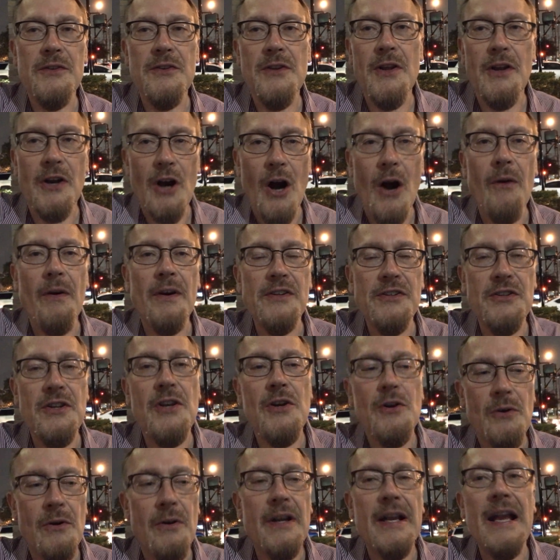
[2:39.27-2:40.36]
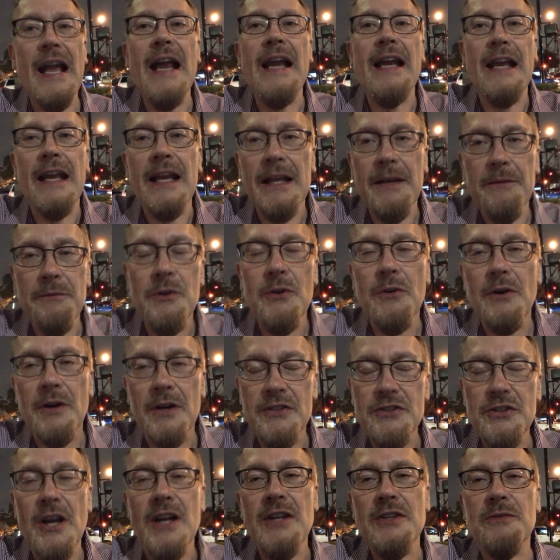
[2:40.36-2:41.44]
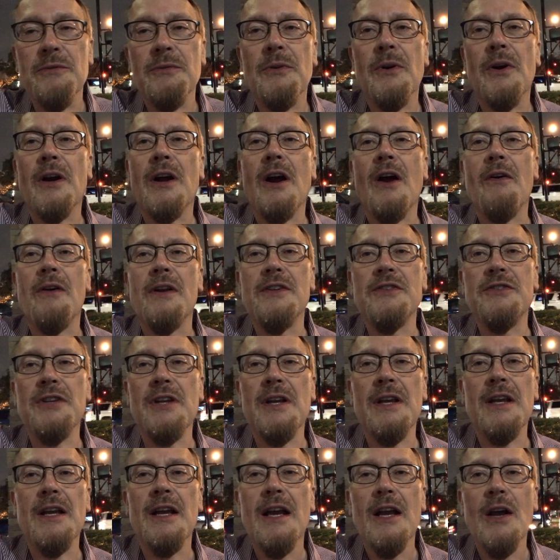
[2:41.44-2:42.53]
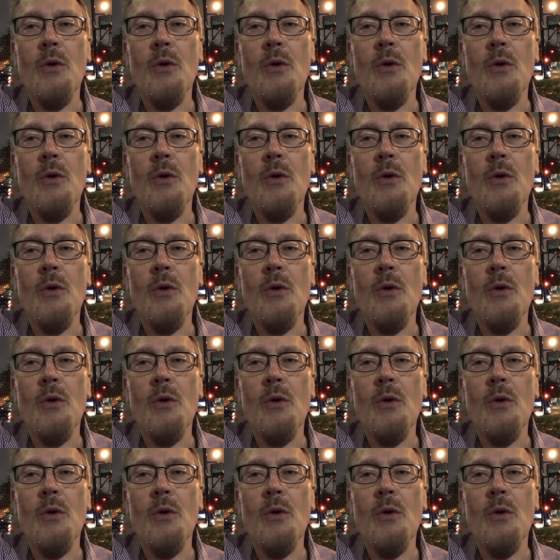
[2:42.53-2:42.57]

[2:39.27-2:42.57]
the currency you're getting if you're exchanging for a currency.